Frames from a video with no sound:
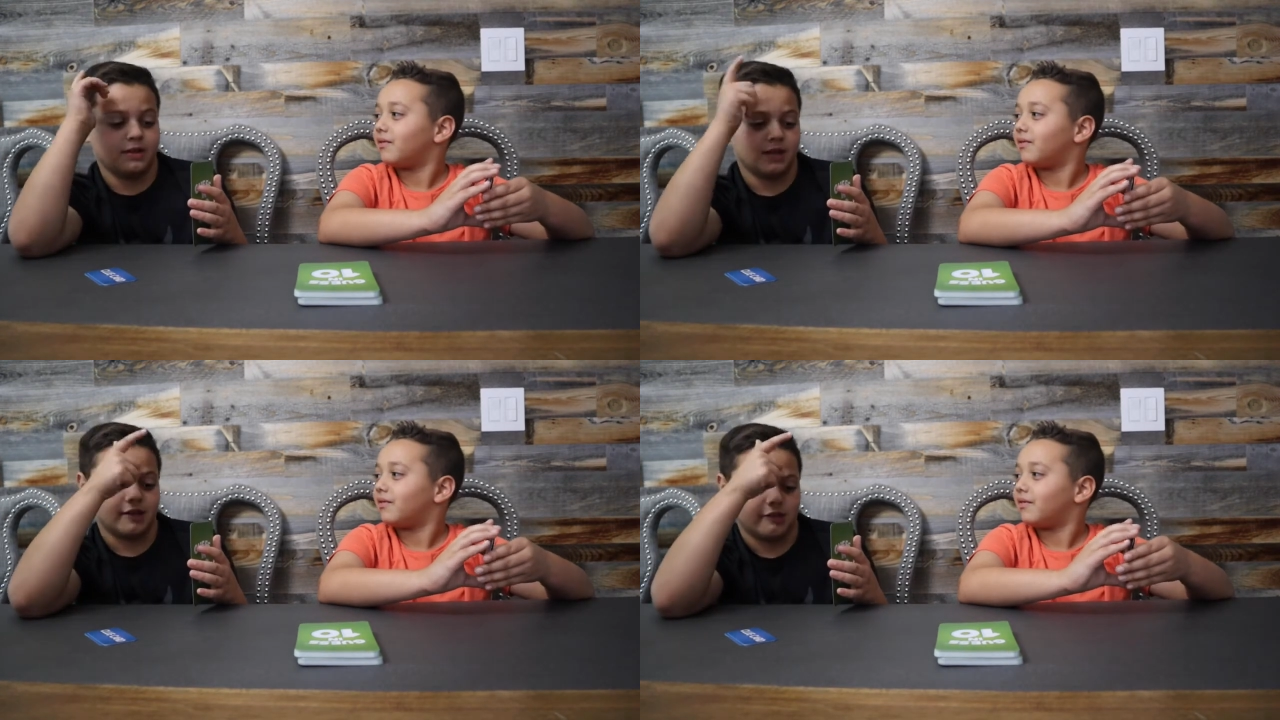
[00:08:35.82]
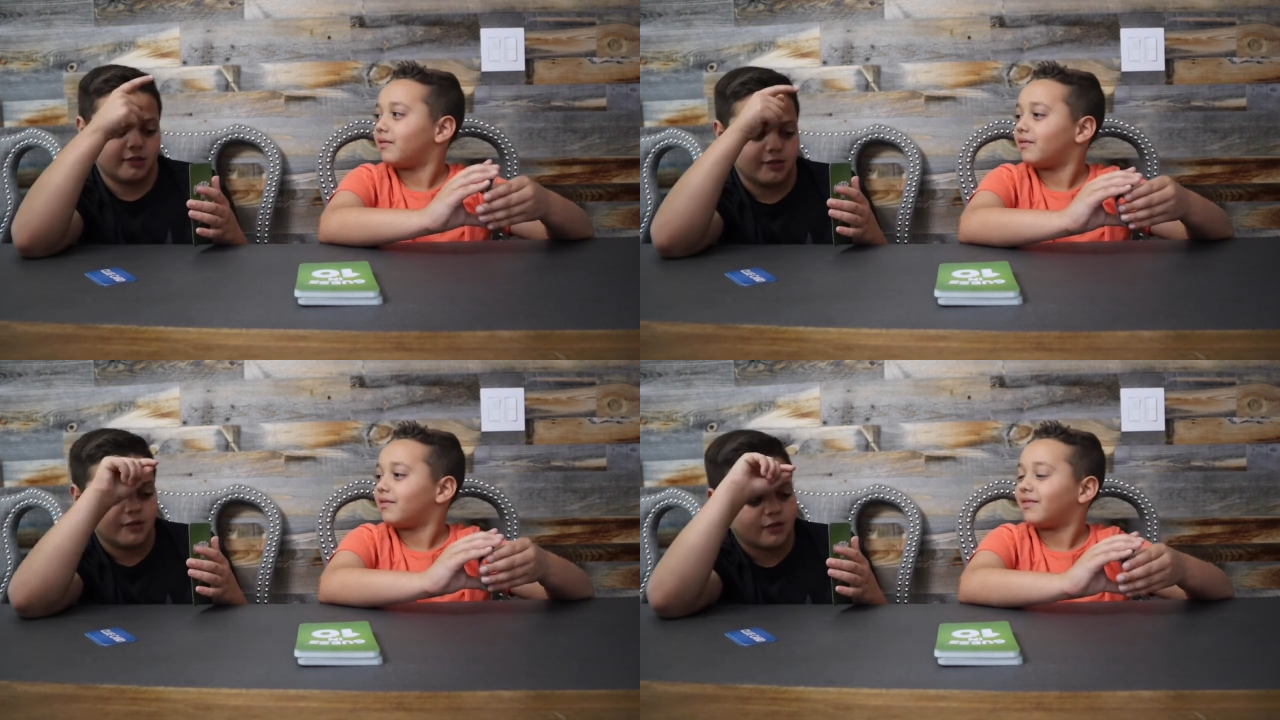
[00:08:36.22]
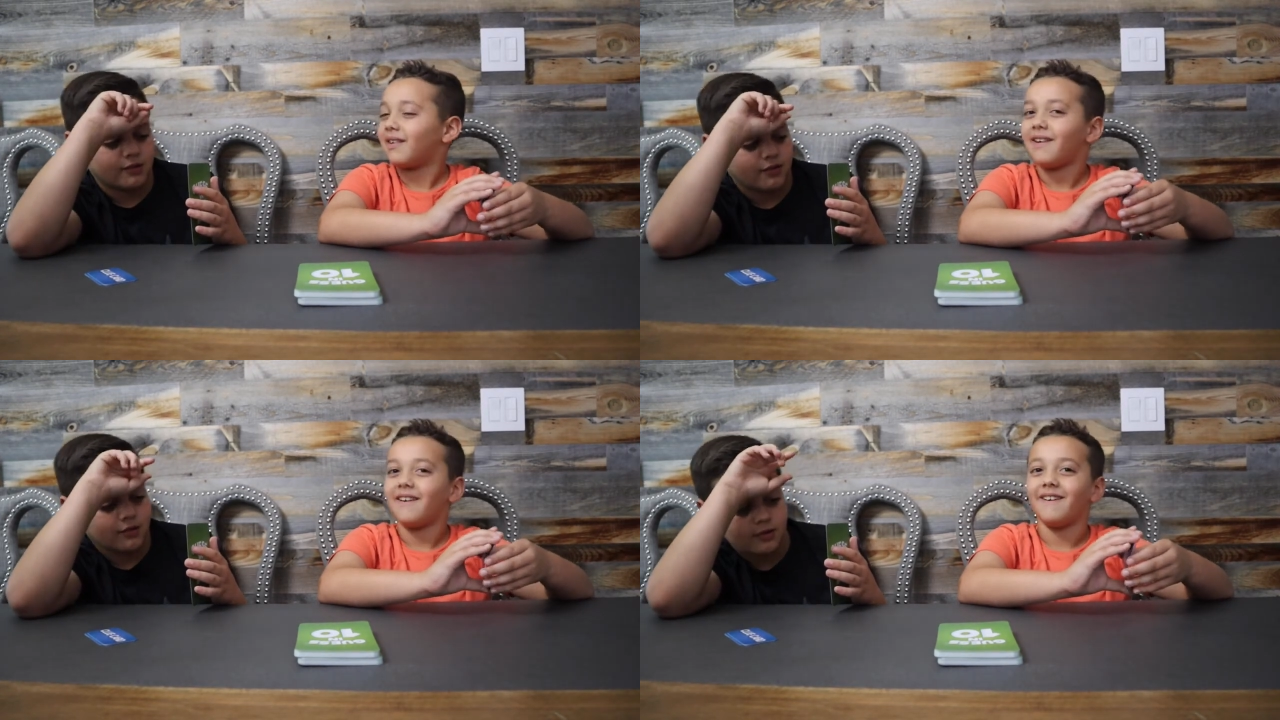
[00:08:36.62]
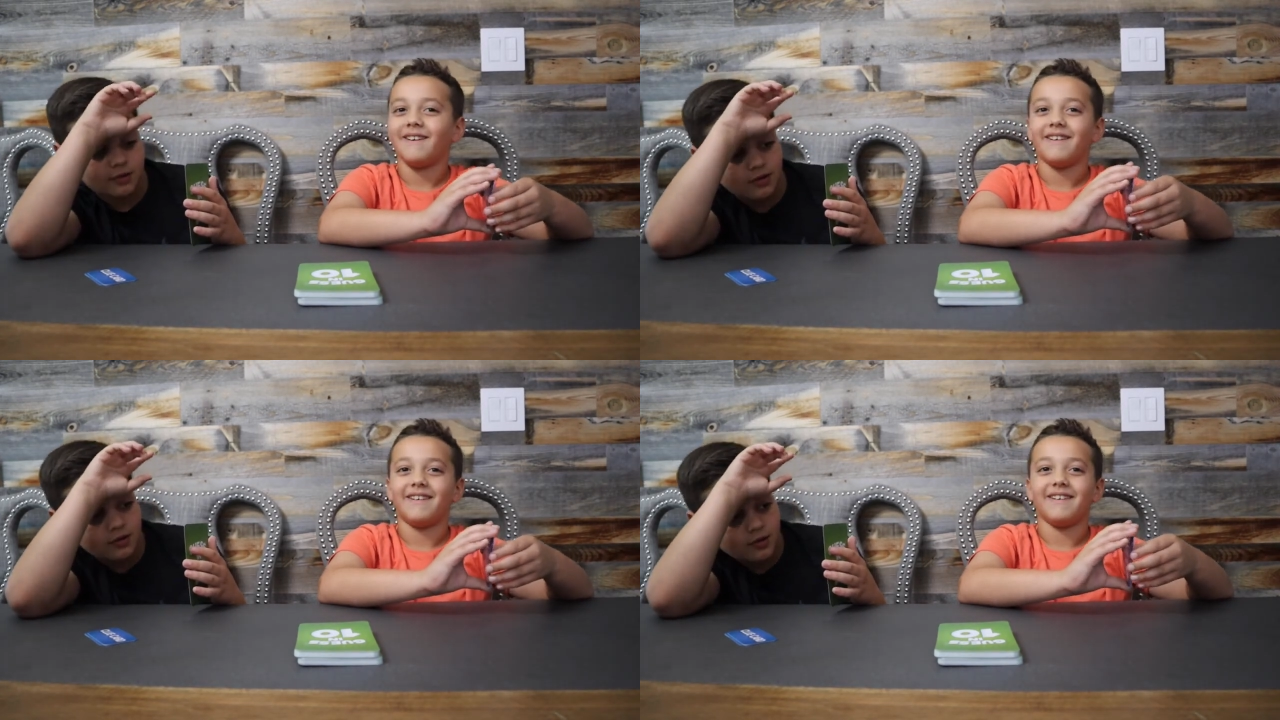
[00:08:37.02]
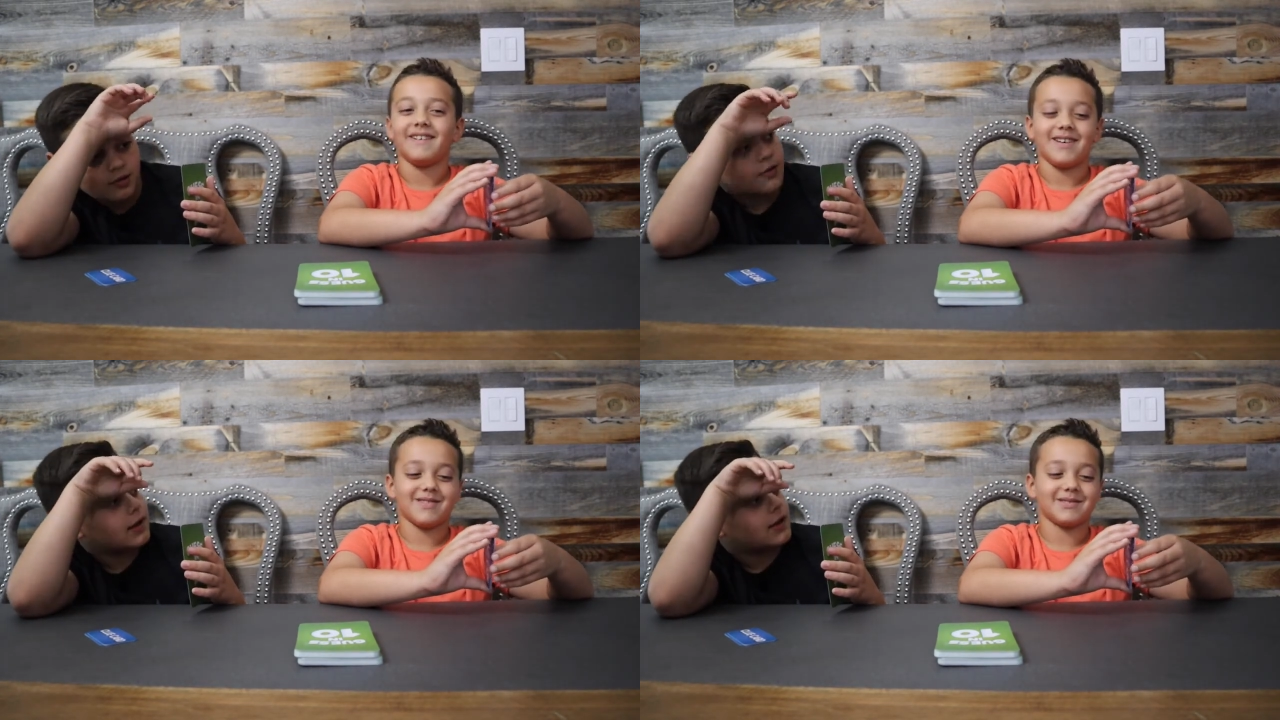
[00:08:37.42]
Speaker 1: yes.
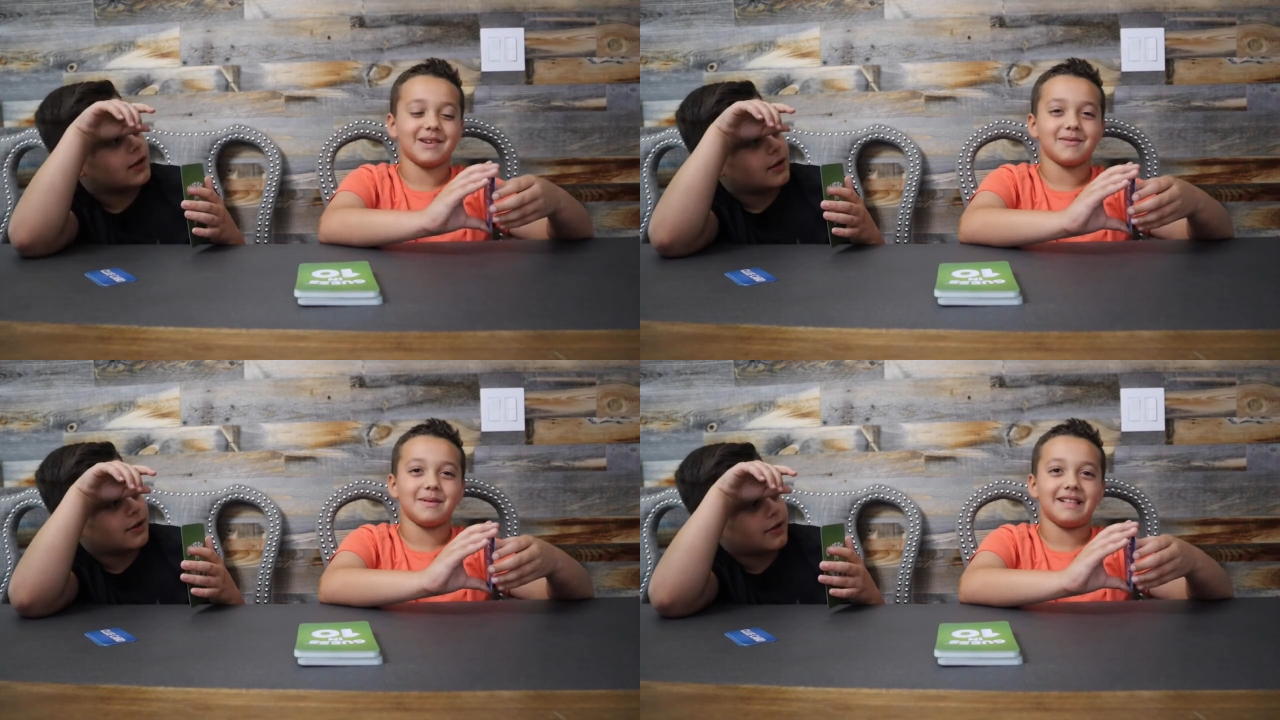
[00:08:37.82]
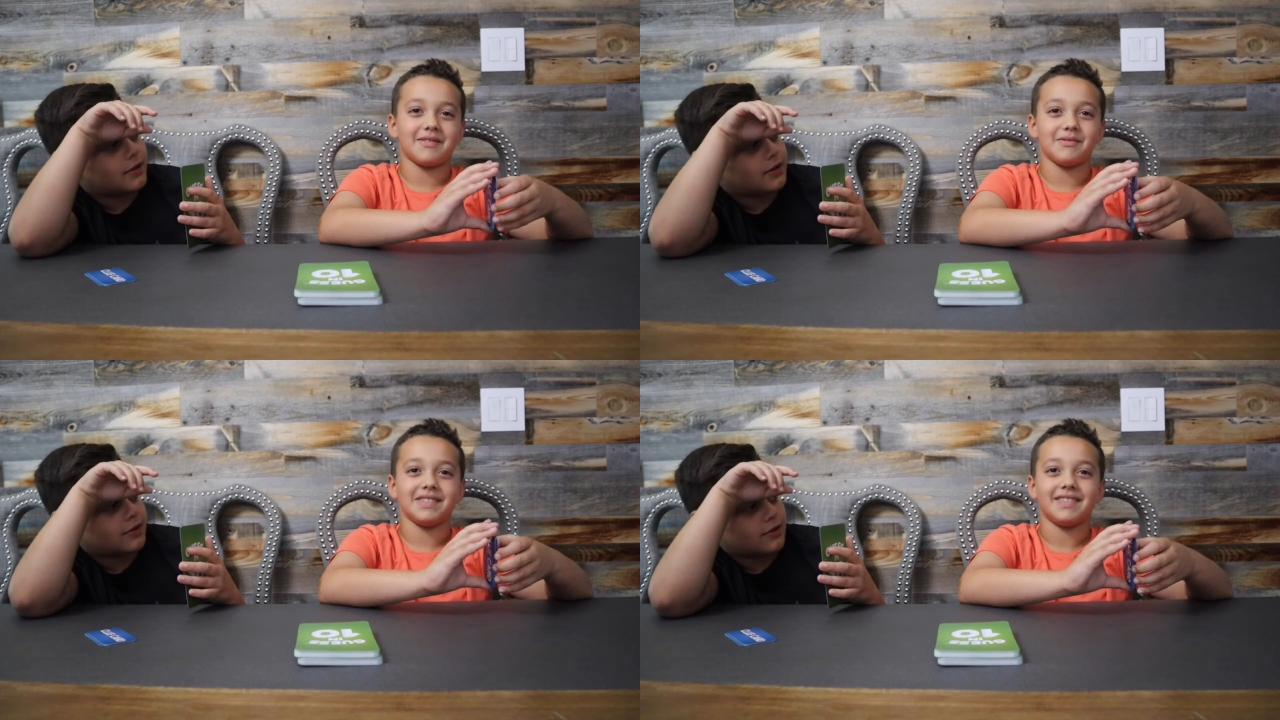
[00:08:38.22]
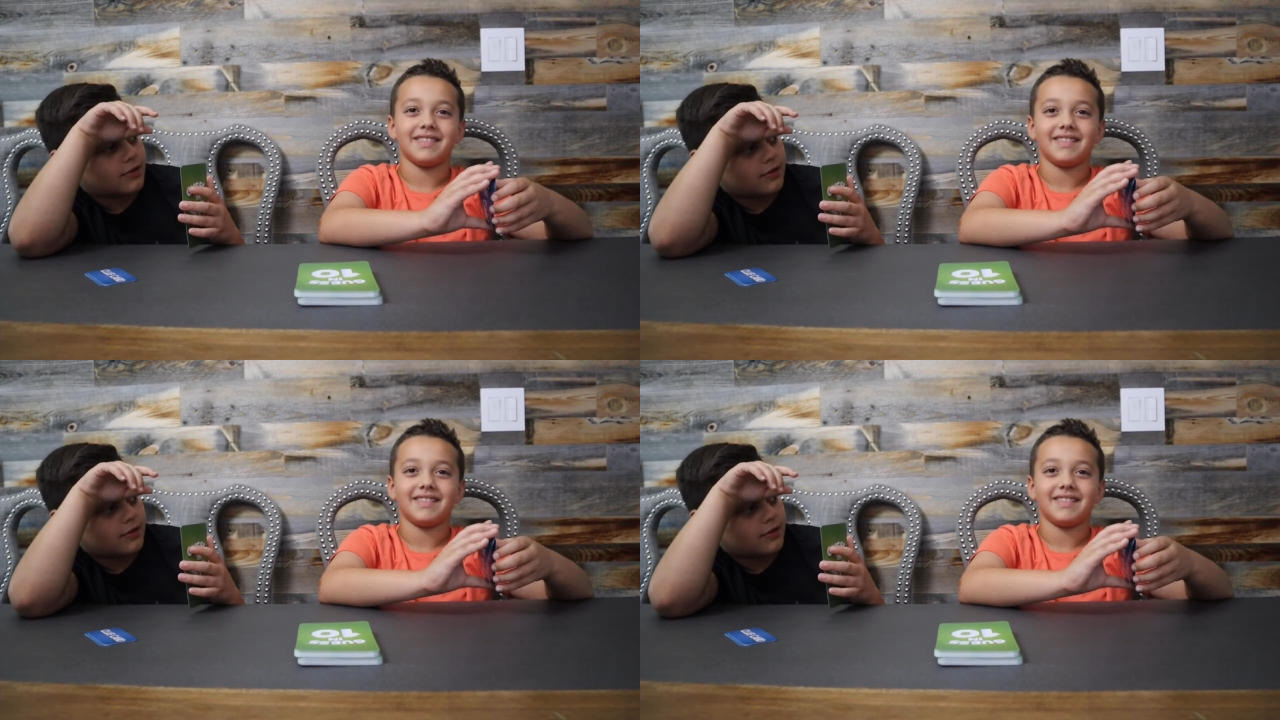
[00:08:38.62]
So that was my last one?